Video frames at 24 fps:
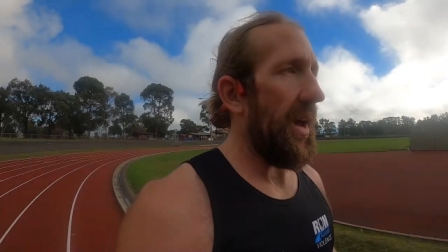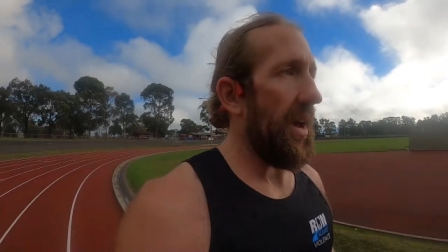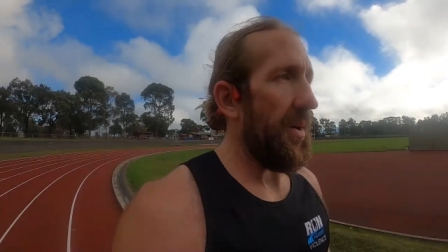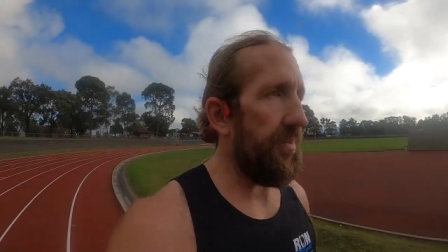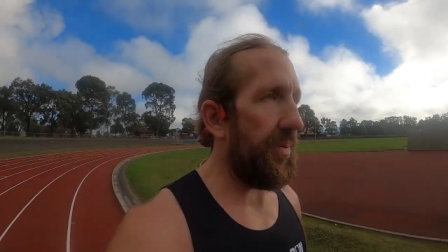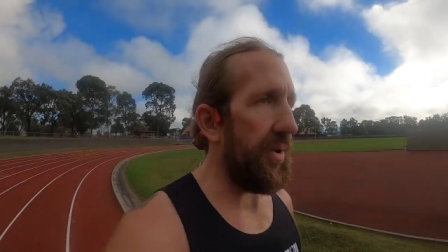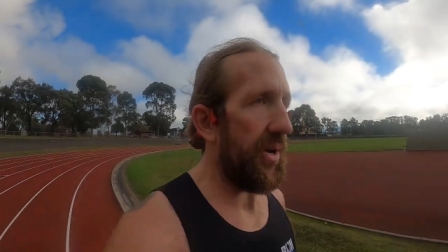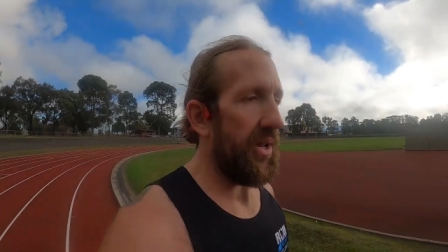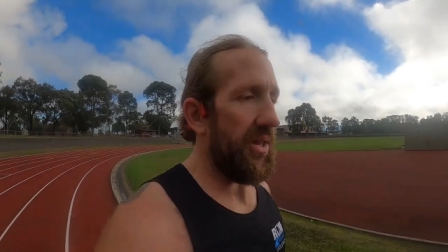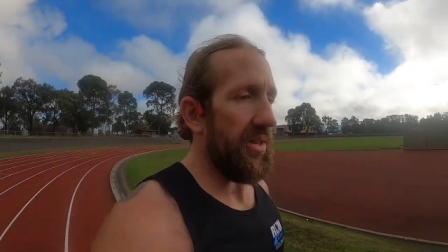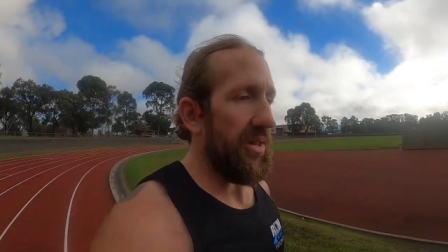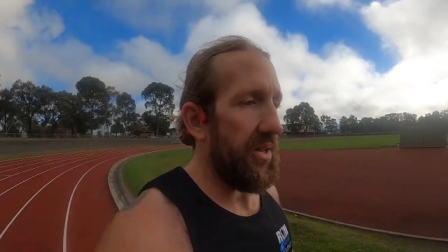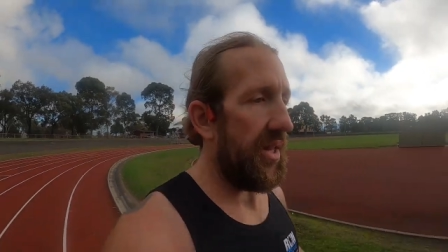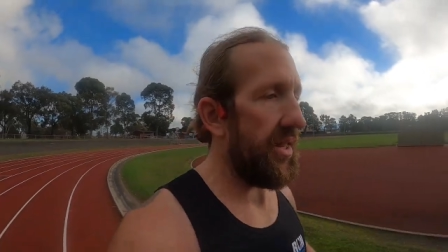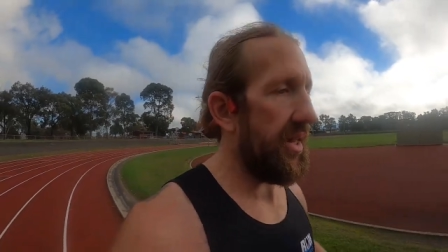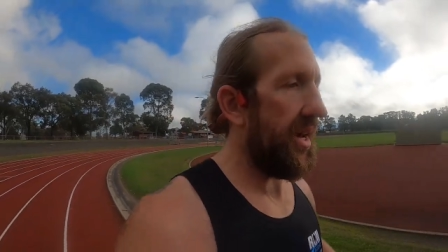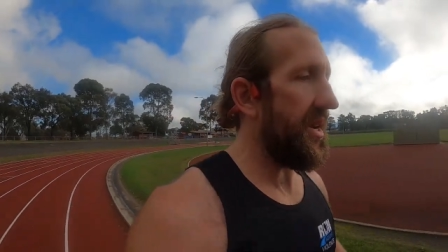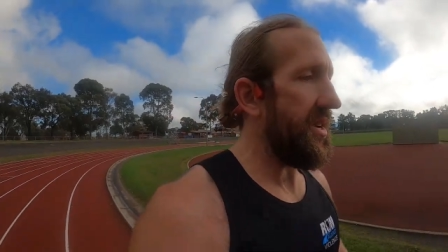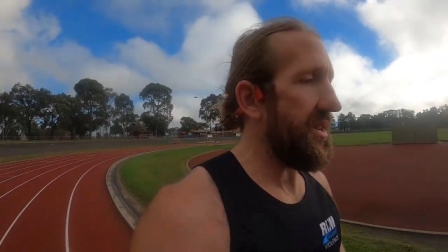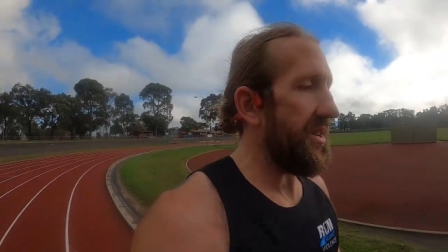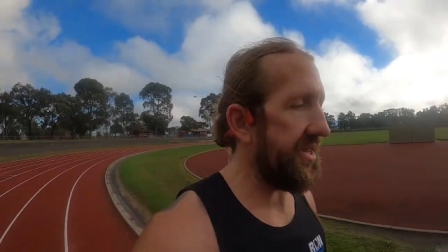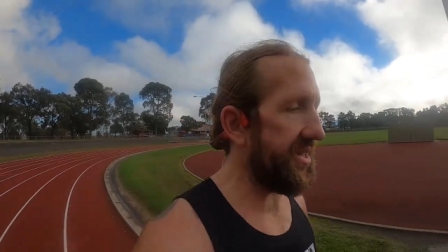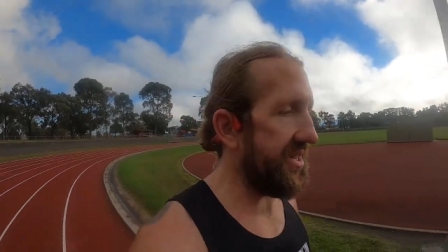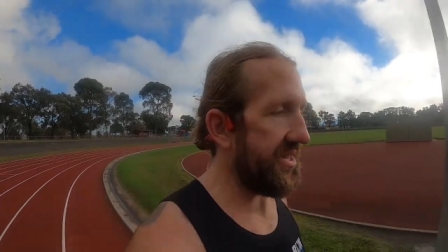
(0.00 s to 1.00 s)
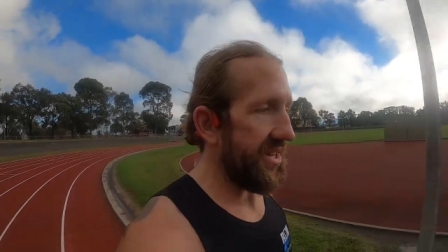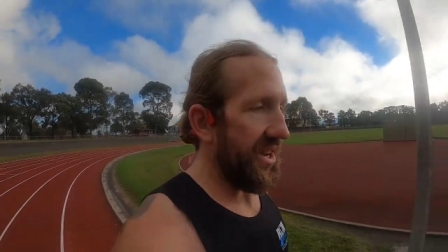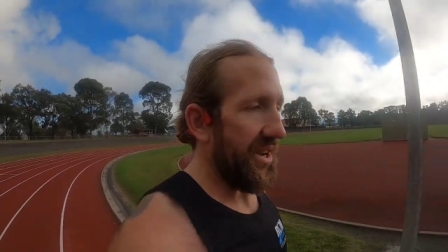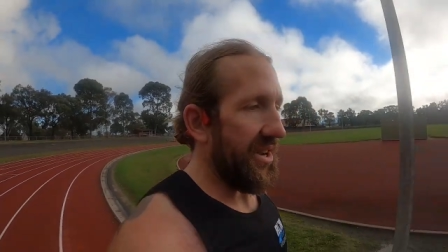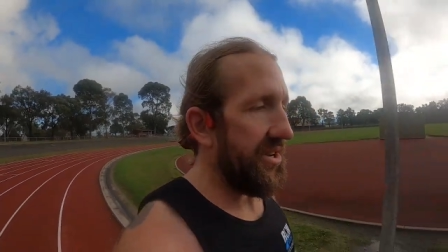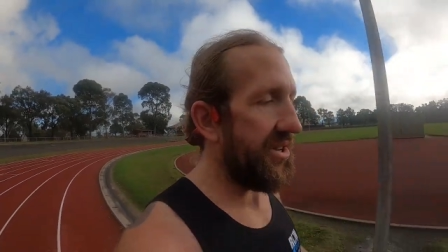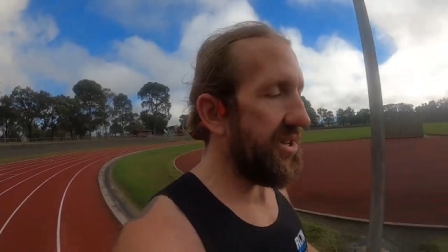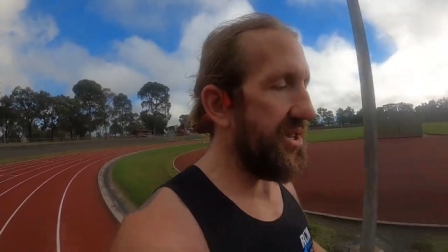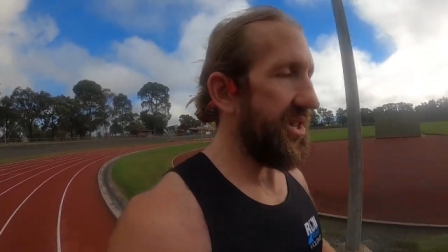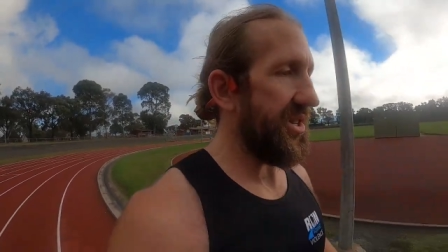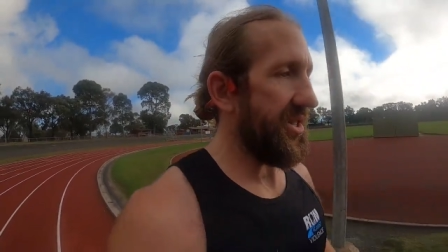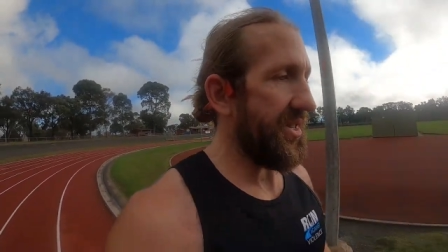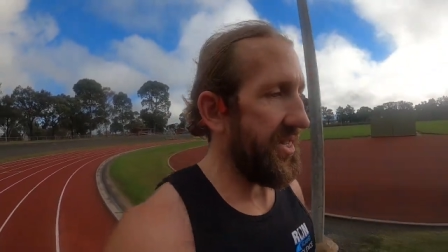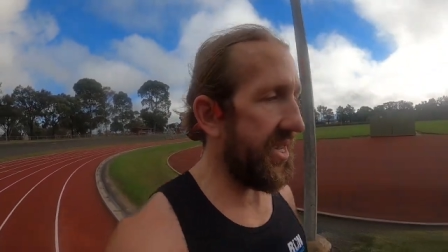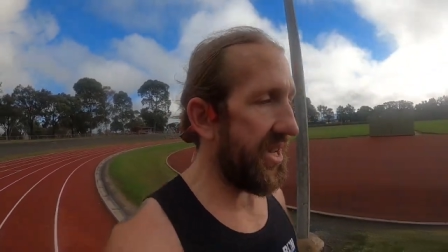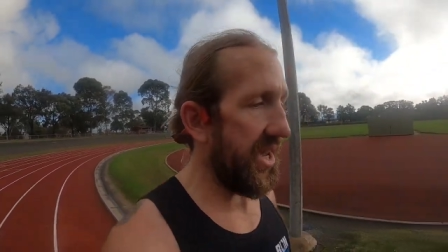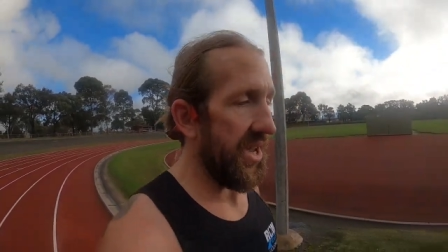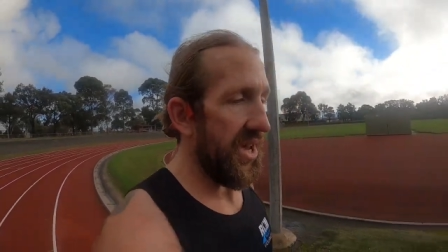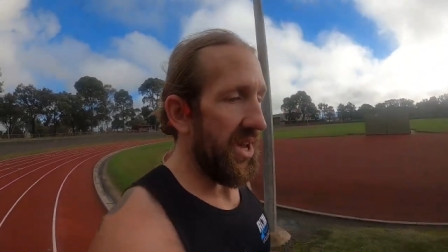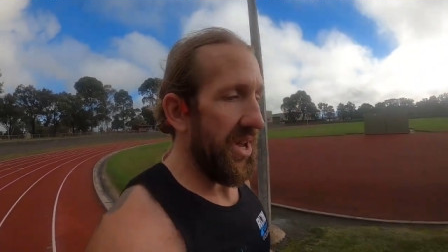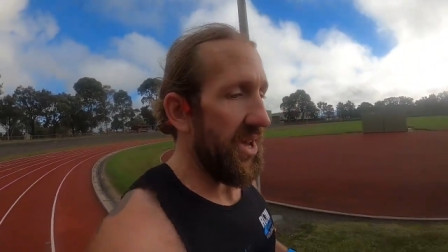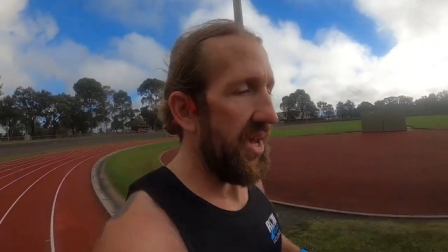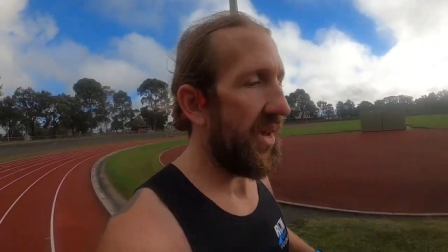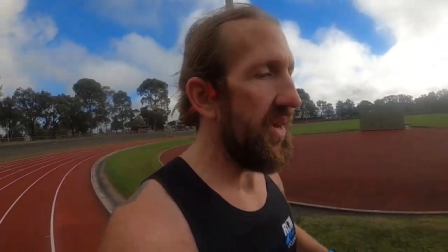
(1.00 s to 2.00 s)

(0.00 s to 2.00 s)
to happen in the later stages.